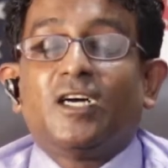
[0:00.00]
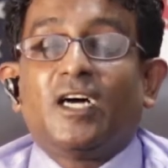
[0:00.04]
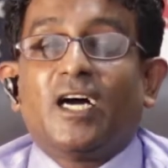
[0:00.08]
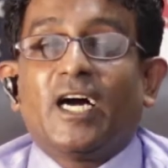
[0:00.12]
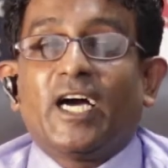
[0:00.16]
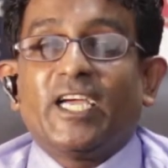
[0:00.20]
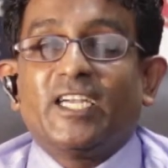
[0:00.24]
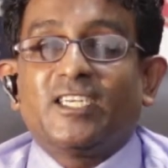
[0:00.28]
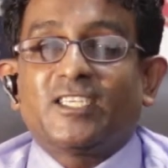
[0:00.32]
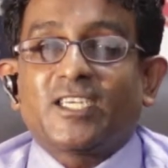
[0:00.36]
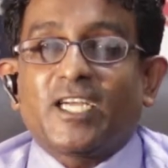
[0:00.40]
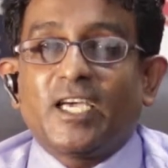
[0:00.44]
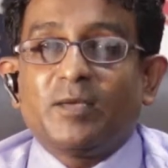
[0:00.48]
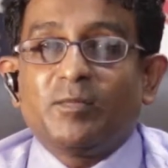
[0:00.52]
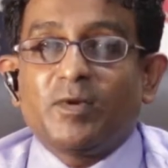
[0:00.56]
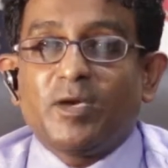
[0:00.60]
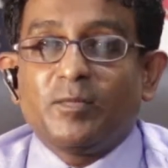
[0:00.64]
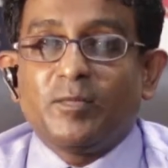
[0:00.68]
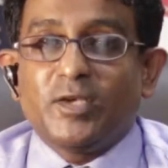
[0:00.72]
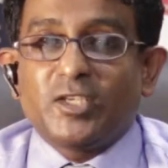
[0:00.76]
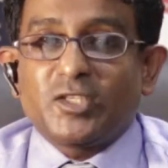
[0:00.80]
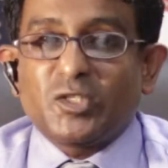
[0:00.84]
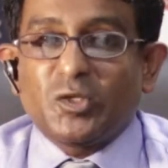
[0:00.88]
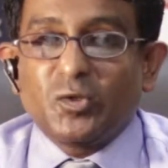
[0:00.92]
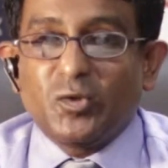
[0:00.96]
I try my
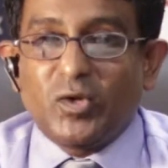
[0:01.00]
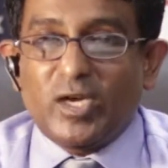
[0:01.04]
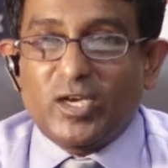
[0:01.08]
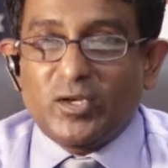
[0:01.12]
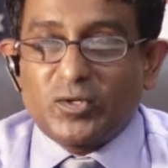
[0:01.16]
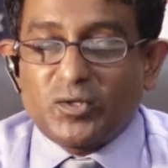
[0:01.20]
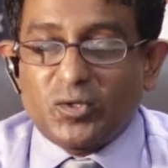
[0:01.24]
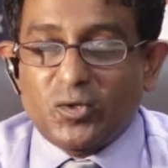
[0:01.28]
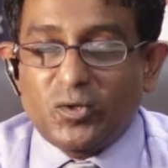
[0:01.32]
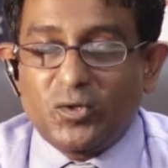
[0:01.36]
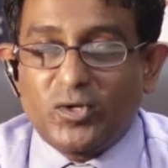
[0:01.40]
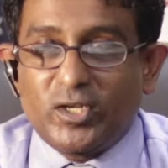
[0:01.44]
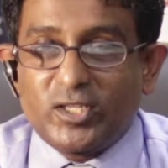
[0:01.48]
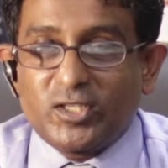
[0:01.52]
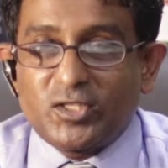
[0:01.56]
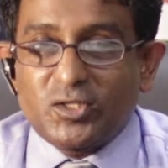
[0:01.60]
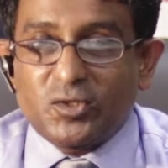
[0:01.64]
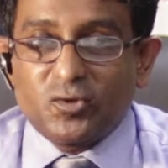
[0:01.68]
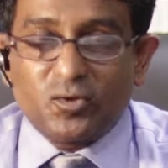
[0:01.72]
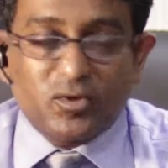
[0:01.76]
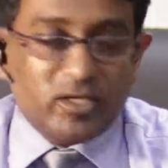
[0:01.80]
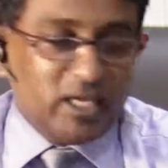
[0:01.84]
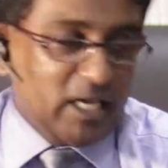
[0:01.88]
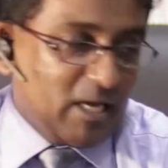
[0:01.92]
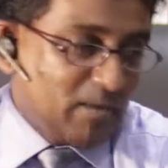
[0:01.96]
best to have students
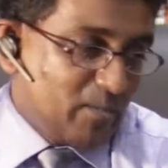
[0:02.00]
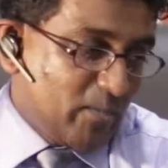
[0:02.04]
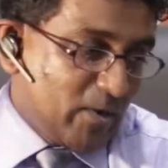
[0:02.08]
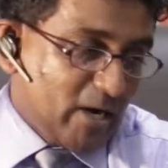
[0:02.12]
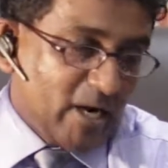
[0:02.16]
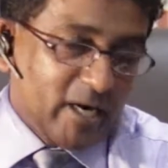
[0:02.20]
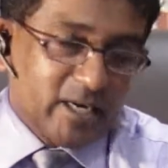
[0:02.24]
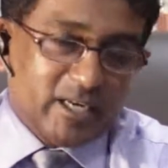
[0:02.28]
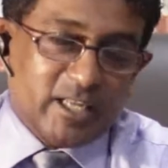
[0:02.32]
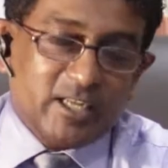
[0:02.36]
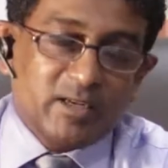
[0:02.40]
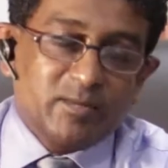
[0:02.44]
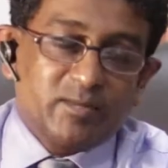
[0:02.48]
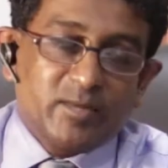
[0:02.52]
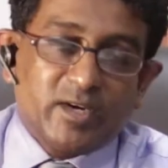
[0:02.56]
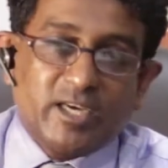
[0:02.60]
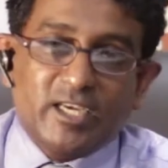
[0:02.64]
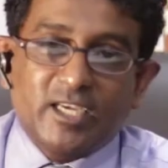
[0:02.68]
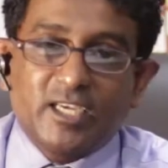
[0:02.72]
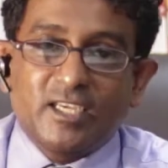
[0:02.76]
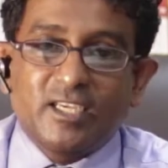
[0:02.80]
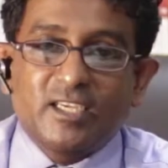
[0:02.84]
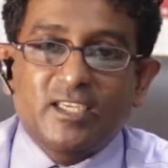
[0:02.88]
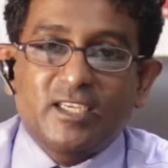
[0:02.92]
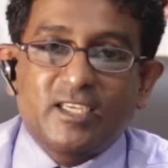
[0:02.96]
to take part in
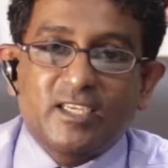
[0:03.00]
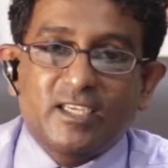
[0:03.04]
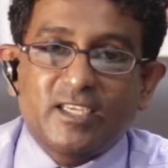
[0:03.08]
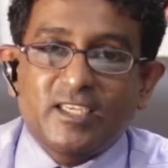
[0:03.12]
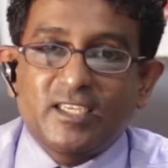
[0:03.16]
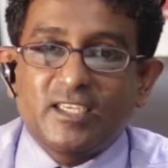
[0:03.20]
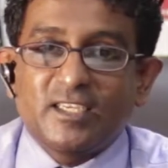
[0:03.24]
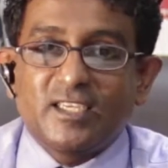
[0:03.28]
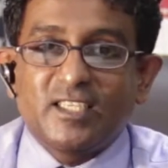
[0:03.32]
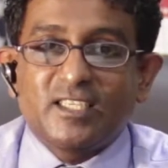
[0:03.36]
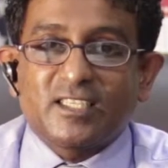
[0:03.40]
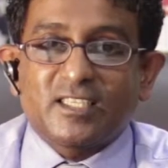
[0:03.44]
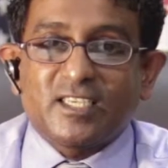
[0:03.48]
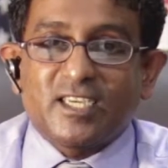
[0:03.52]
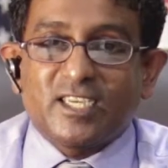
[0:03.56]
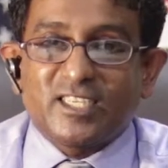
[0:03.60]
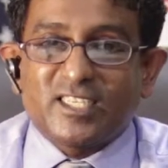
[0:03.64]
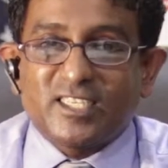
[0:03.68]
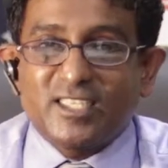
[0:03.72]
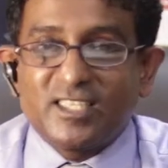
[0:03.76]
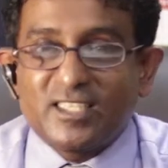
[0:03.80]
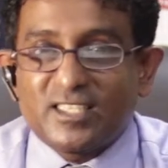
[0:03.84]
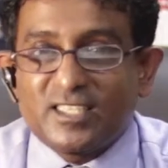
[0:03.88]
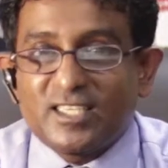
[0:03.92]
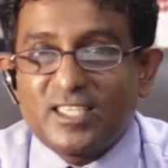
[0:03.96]
my
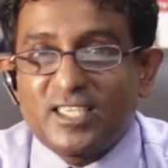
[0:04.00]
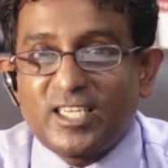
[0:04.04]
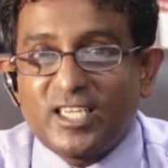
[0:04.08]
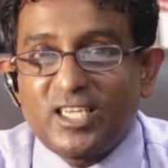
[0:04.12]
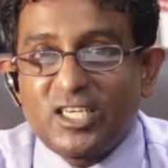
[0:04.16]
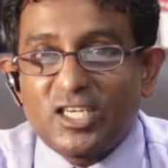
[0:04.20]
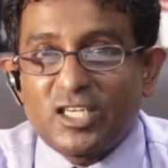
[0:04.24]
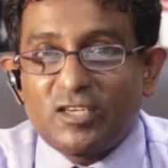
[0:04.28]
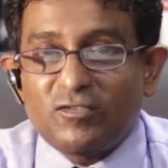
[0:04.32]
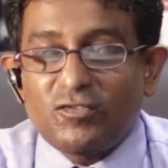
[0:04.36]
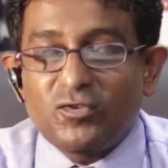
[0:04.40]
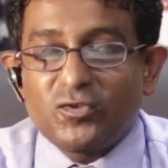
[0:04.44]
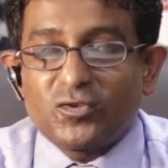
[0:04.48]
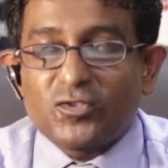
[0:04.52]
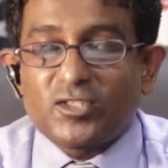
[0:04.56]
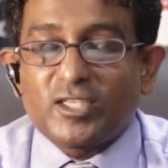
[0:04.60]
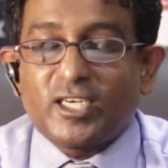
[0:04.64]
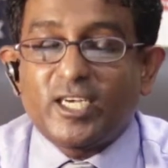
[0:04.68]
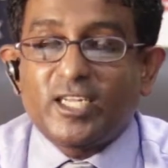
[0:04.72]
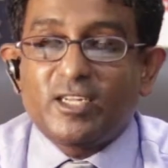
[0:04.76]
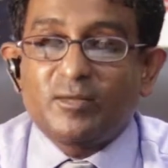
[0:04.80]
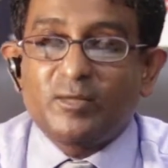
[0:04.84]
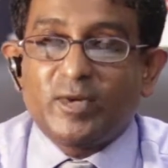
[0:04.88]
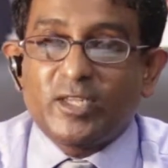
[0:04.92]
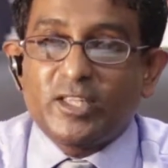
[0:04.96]
discussions in an interview
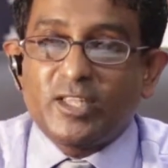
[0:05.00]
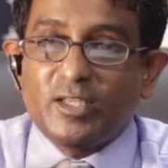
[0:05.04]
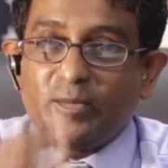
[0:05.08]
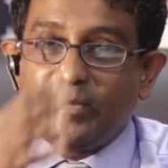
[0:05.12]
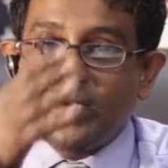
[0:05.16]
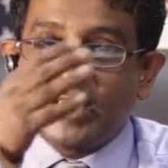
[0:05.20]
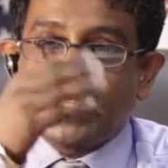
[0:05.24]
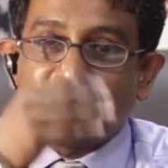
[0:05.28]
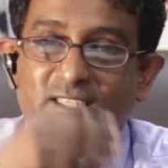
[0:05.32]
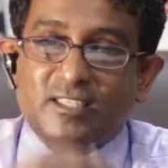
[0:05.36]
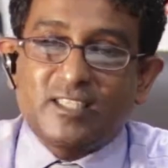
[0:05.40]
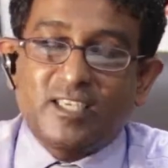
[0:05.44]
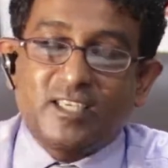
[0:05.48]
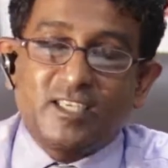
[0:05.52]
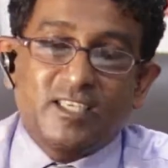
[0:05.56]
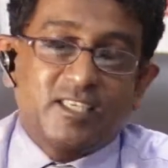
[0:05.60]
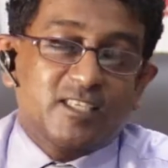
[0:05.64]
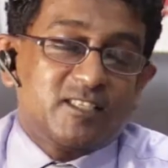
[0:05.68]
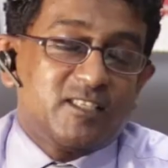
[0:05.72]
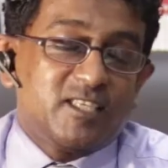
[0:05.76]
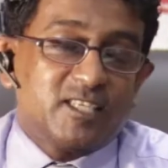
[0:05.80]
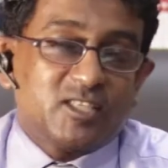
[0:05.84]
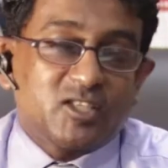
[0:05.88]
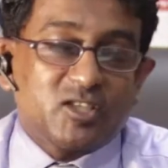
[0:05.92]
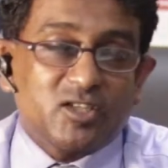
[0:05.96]
style, but the best thing
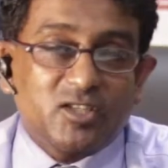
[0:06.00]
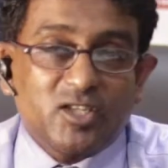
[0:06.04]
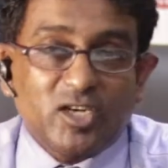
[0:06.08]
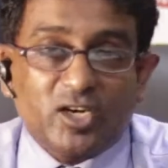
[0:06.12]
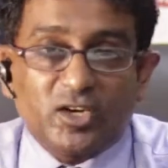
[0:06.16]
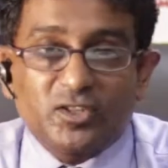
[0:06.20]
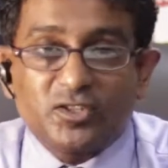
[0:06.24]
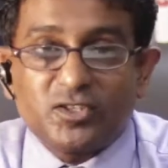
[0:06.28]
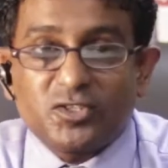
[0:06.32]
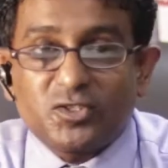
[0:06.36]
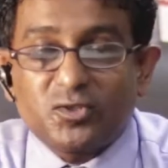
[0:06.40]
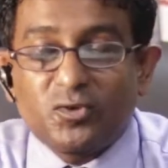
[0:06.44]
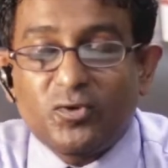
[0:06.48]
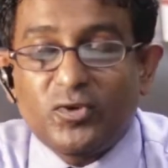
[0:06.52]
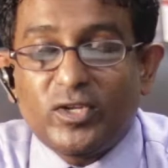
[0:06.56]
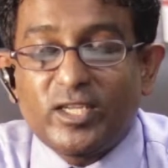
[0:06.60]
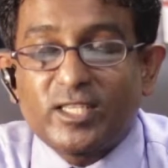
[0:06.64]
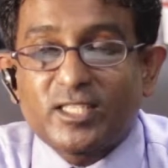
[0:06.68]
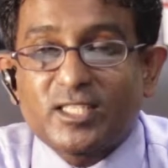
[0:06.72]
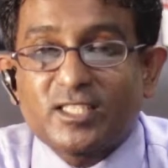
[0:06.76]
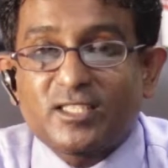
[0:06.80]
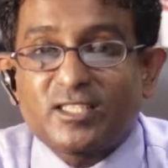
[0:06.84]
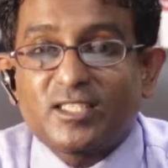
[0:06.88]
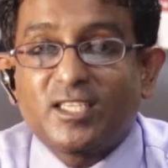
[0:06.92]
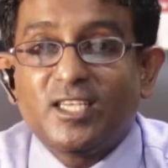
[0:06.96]
is this: none of the
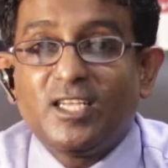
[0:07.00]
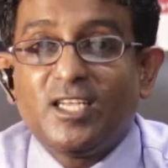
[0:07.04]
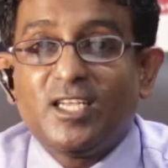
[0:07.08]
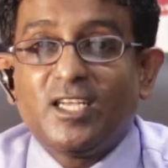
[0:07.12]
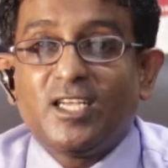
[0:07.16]
students